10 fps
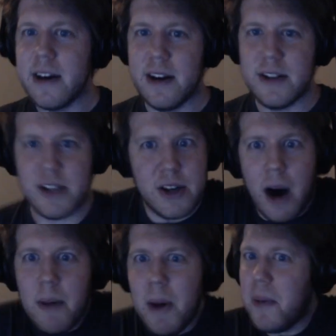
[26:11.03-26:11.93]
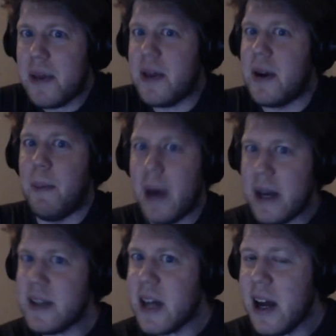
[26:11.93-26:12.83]
to come up with an
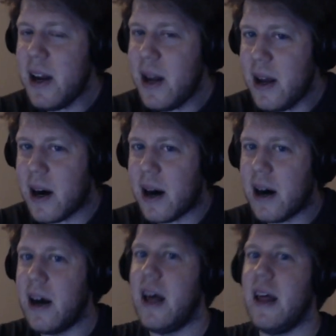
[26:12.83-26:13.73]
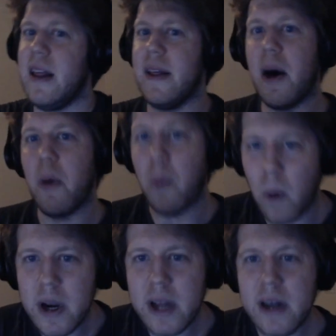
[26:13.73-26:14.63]
amazing idea that
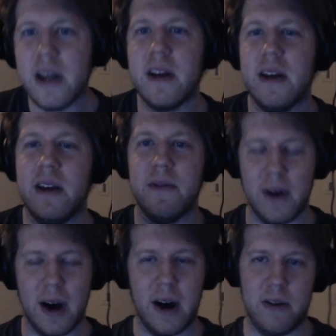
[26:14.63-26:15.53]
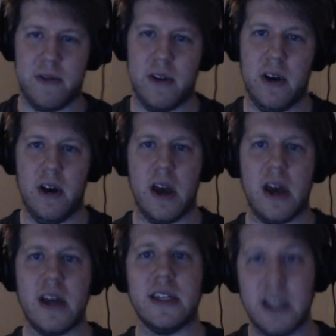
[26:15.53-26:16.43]
wouldn't involve
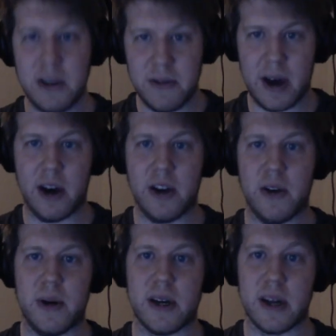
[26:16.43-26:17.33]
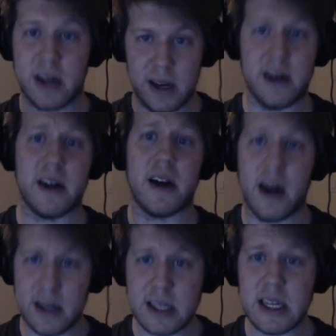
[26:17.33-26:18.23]
a devaluing,
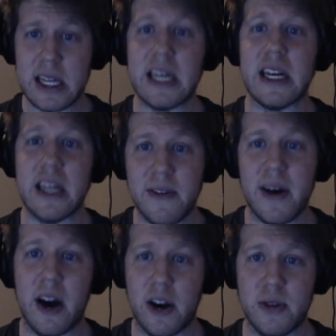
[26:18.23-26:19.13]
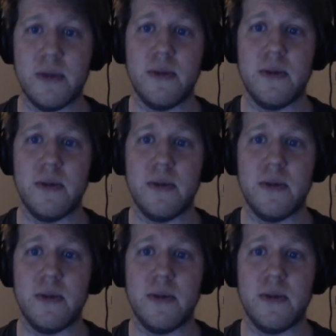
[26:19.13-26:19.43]
constantly devaluing